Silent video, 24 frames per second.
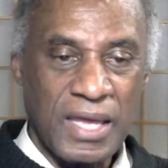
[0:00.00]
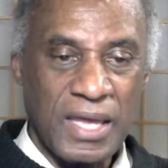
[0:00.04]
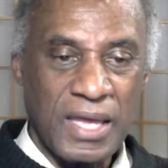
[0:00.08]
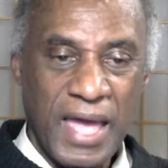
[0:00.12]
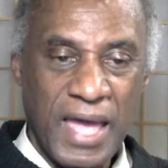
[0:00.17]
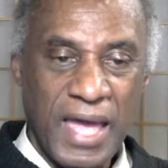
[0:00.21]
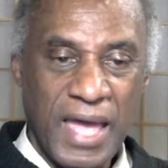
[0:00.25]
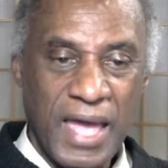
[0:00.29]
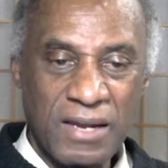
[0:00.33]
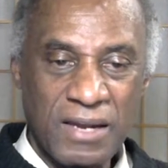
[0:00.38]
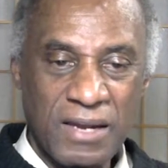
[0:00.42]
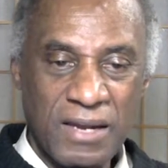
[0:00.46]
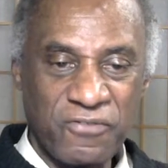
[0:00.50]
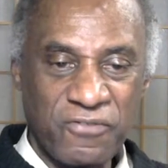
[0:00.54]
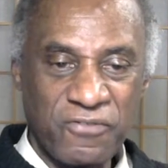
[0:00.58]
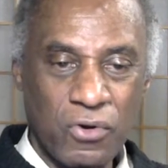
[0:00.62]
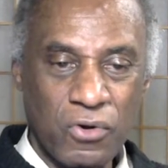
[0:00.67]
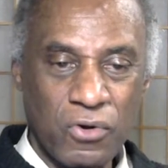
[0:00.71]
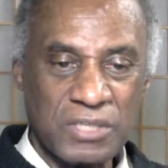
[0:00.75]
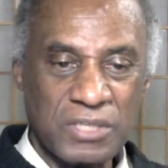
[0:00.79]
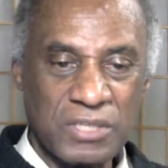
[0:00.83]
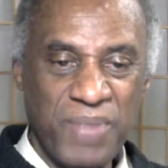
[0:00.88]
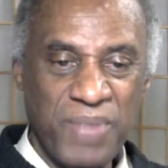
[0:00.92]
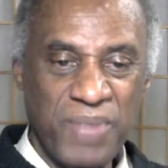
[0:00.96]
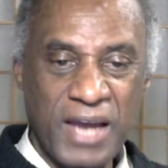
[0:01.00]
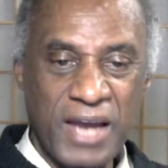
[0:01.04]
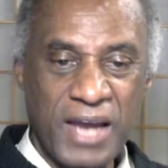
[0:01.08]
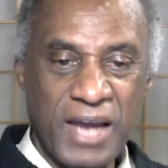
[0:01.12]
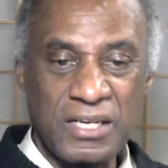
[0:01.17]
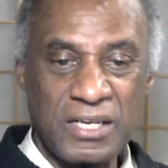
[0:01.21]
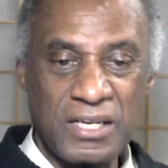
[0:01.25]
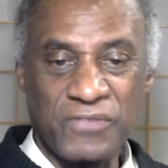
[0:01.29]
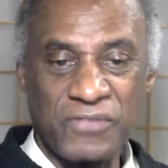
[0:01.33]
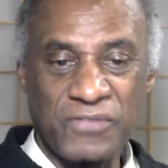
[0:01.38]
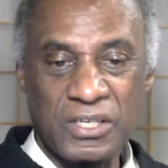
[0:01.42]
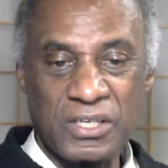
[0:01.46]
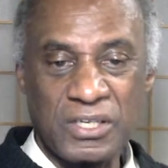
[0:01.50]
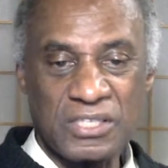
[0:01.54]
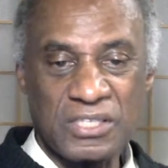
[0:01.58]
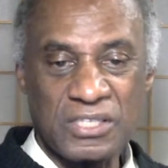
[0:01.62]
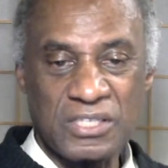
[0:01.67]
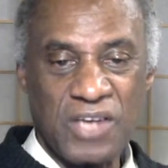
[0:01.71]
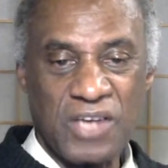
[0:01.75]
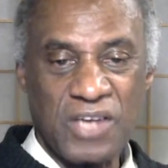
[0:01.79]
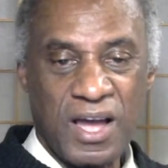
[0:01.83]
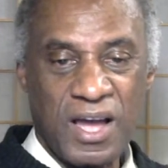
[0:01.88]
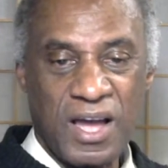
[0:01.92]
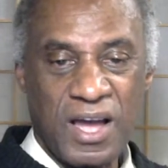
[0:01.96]
and of course the pioneer of the
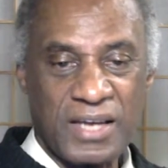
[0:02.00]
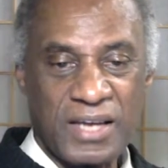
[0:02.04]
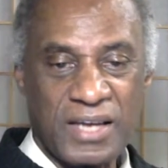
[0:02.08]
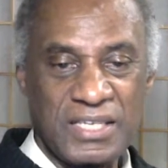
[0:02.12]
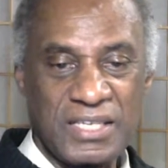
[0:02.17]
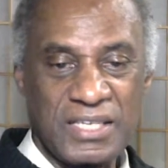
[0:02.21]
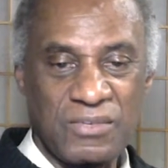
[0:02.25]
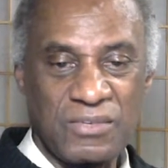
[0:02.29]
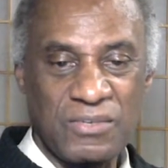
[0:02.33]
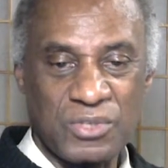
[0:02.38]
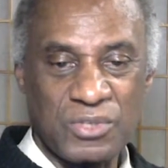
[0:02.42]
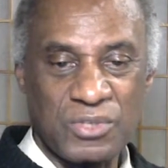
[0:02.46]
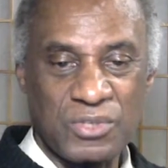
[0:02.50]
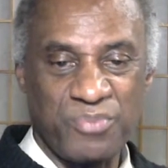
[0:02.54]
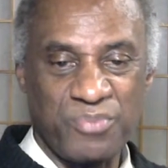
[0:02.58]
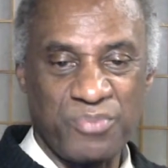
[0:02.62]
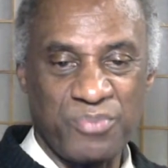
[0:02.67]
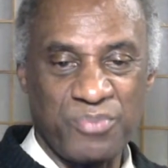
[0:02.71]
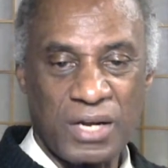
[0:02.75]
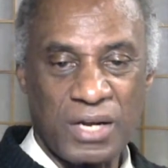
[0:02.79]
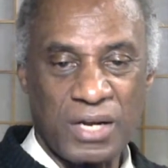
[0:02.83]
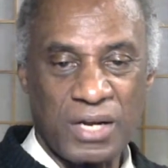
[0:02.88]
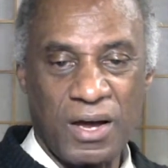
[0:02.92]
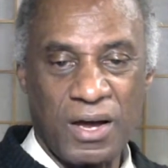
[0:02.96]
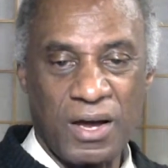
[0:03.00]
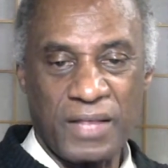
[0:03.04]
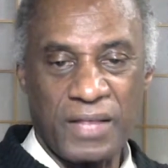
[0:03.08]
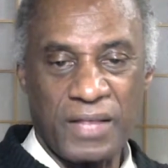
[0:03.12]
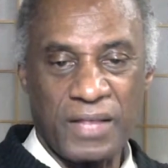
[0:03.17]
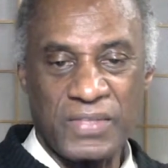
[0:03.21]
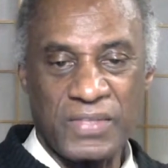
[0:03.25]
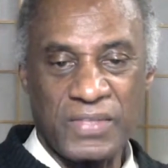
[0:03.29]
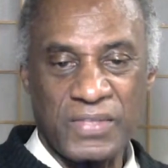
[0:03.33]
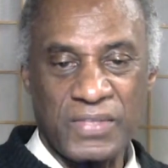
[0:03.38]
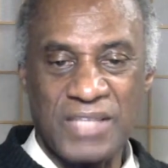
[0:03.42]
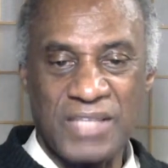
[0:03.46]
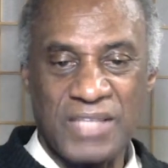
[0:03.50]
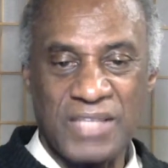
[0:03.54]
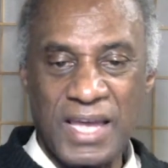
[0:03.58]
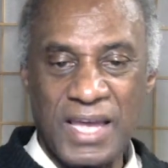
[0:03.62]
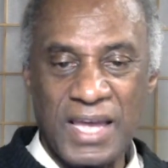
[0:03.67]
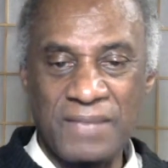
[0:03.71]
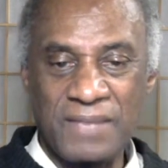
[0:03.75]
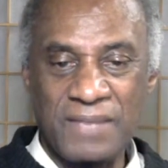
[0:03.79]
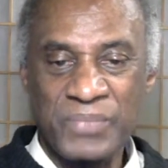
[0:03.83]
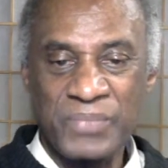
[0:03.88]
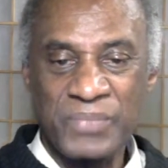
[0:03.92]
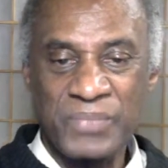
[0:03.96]
guitar. He was born on this
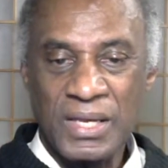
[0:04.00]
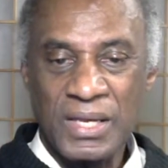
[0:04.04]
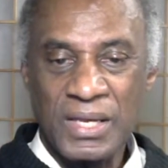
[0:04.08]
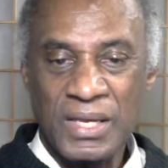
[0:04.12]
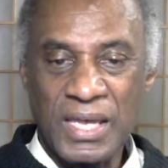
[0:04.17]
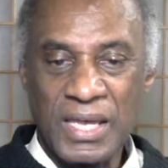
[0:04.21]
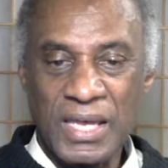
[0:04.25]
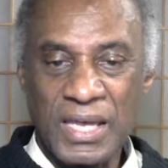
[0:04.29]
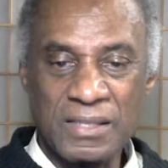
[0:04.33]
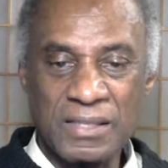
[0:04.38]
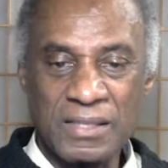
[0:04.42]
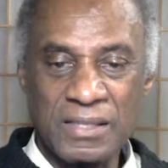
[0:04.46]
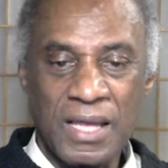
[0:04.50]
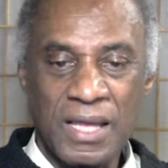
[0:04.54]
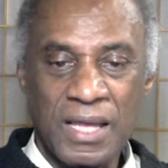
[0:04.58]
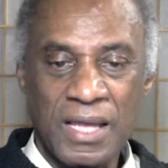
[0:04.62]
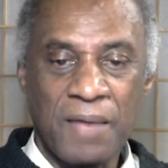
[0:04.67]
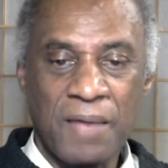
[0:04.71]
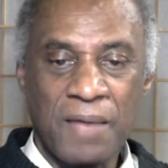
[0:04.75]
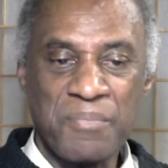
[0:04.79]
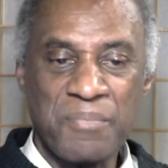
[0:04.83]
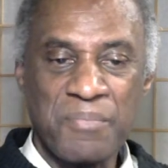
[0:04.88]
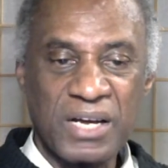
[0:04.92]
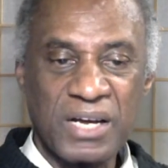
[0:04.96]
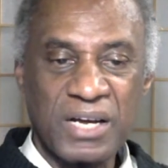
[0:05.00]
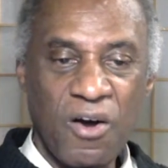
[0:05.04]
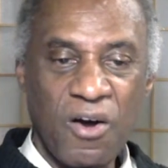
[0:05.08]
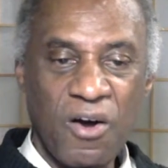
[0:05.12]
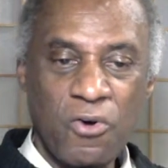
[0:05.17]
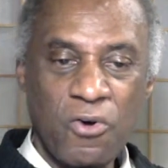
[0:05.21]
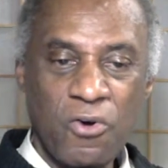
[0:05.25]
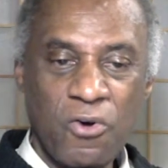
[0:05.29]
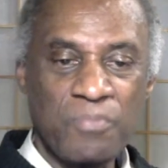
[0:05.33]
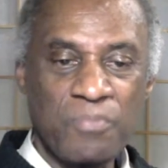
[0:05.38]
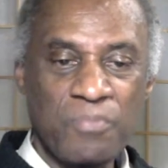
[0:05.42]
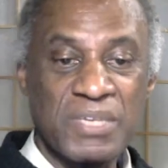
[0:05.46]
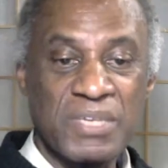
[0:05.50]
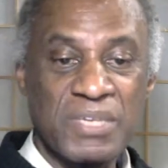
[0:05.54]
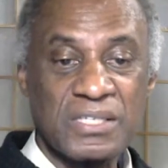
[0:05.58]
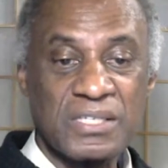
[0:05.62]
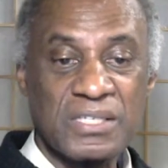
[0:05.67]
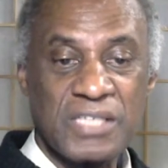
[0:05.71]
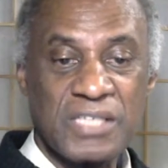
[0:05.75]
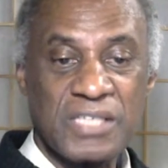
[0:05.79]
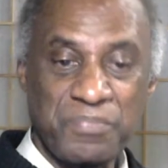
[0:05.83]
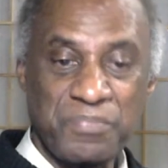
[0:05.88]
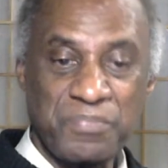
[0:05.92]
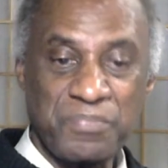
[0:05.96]
day in Macomb,
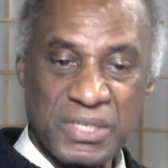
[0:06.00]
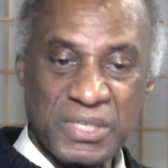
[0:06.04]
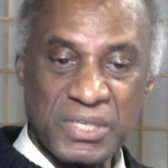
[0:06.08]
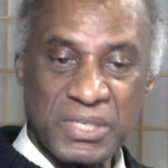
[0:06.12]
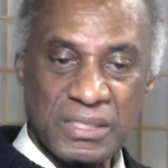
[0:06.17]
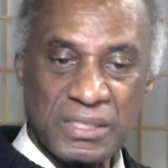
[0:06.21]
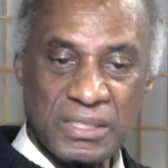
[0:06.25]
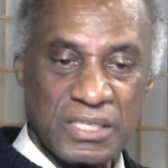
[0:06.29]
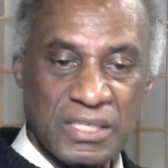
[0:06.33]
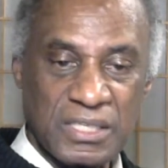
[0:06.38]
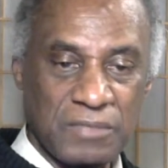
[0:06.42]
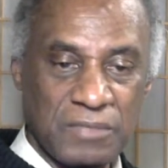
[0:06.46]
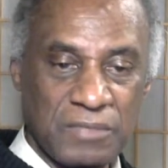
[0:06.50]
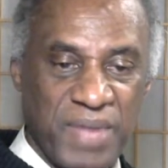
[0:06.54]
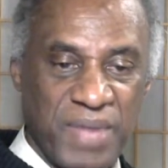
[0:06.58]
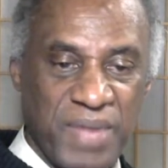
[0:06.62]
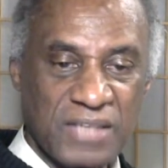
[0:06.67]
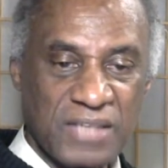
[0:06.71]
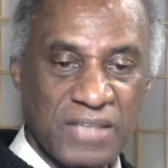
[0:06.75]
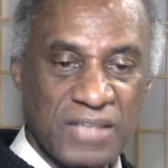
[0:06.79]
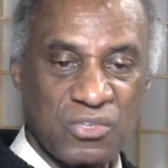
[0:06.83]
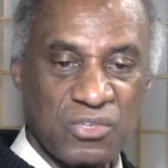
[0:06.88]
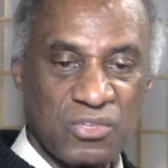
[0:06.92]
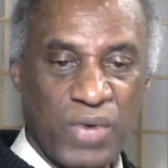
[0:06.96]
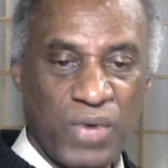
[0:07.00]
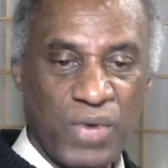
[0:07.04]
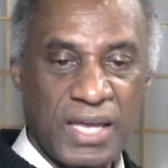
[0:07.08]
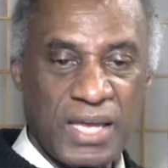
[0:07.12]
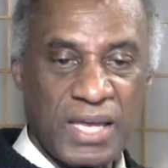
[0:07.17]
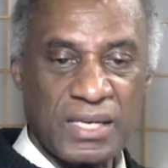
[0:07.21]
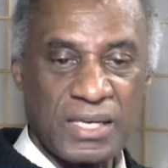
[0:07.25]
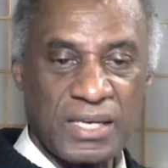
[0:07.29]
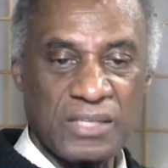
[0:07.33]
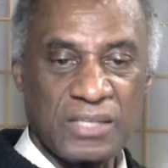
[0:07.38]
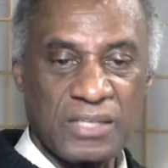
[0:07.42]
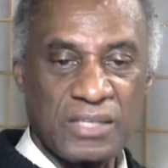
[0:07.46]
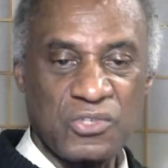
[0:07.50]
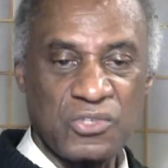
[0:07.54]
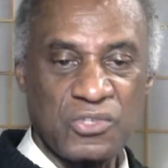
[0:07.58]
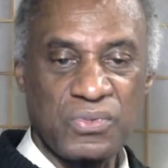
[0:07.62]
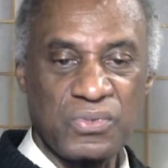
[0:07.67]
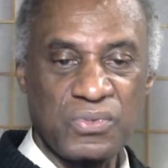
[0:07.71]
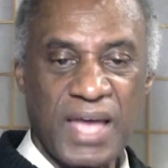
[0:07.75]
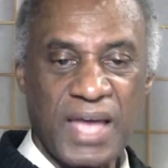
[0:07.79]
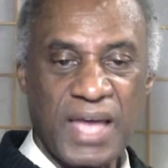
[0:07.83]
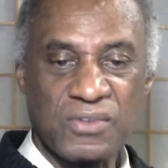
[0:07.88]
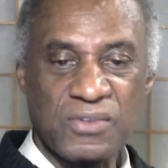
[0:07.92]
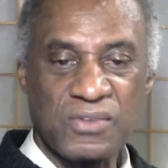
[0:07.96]
Mississippi. He passed away in
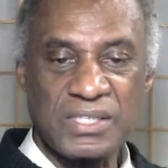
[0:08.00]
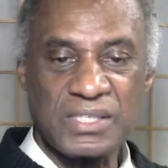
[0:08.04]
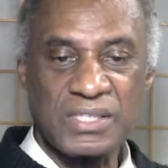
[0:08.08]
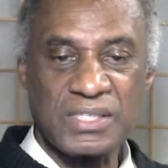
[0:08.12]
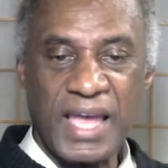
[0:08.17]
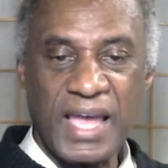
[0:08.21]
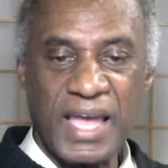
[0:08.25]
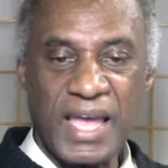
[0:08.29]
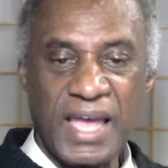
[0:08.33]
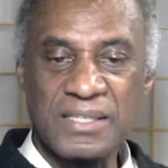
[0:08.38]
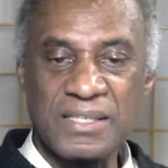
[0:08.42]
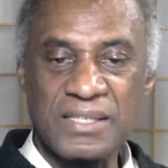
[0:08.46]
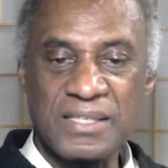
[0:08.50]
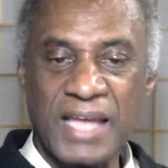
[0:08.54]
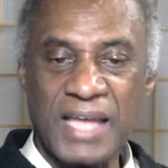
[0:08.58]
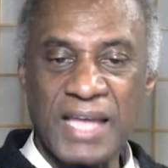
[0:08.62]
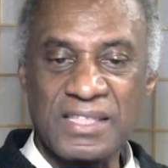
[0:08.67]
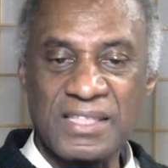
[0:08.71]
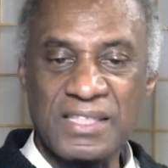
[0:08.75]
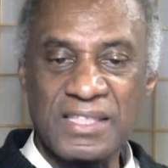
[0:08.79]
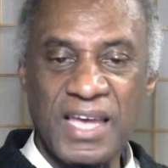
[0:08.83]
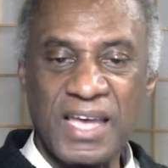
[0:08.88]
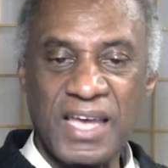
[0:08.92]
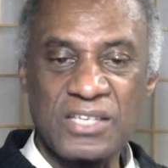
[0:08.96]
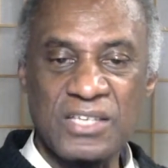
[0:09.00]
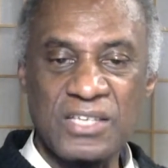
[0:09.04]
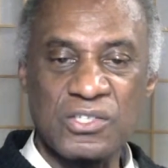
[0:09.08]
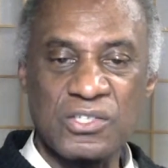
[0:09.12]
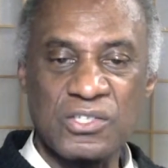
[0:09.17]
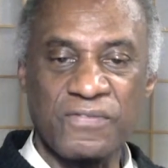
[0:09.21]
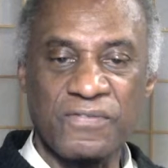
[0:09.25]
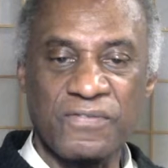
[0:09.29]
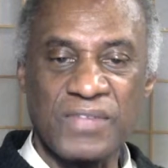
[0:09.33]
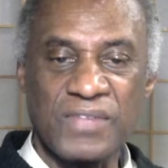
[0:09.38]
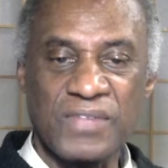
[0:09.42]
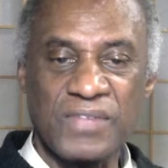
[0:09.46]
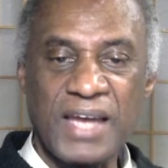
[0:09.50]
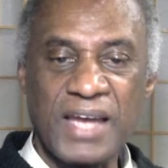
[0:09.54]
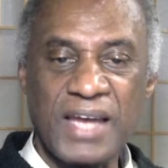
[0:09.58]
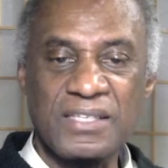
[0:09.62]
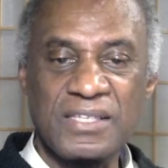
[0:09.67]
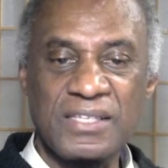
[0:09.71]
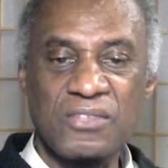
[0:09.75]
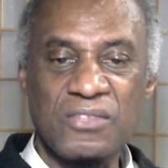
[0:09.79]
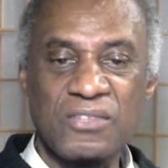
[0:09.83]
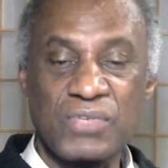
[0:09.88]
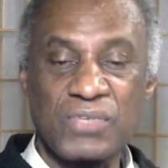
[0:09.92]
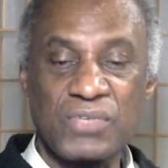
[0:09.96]
2008 at the age of
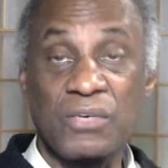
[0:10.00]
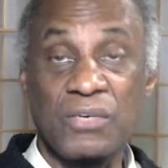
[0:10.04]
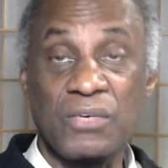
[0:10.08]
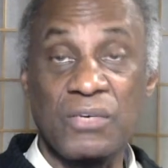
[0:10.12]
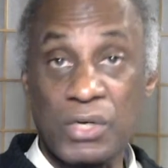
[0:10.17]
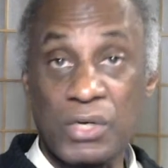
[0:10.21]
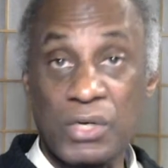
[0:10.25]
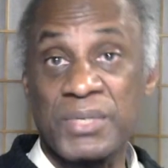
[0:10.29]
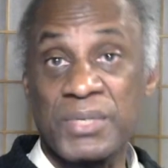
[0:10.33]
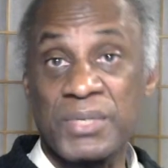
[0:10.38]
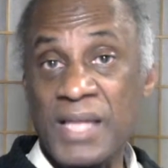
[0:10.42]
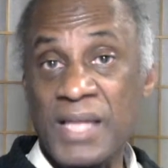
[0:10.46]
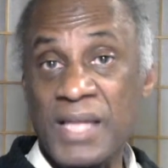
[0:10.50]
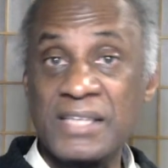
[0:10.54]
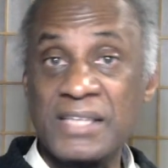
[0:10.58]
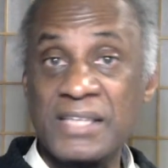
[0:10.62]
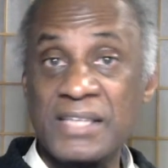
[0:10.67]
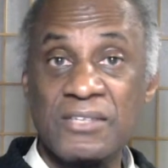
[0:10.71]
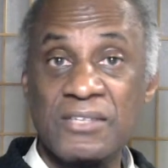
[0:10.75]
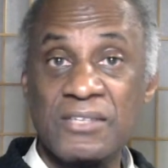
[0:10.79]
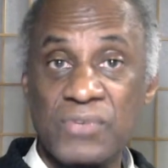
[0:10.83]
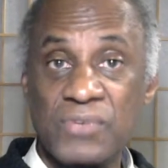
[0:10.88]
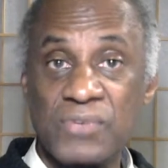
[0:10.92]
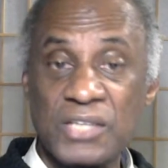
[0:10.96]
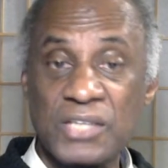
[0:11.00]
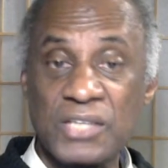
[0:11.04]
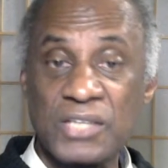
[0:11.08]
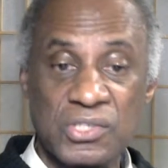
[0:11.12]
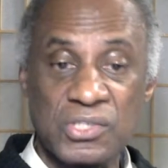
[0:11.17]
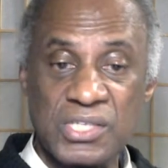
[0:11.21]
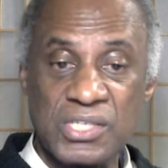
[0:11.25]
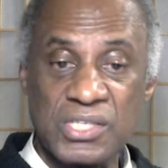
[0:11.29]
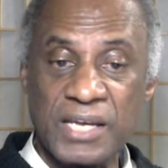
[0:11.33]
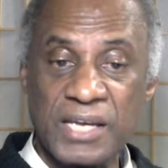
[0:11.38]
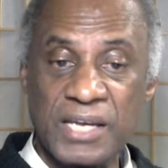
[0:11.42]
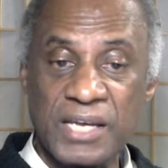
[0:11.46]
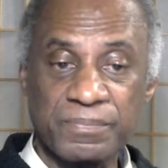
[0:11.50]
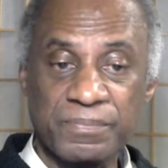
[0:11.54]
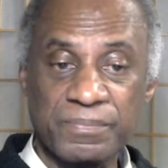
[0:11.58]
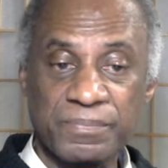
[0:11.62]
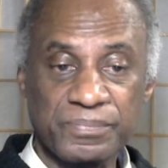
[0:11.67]
93. He would have been 93, I should say.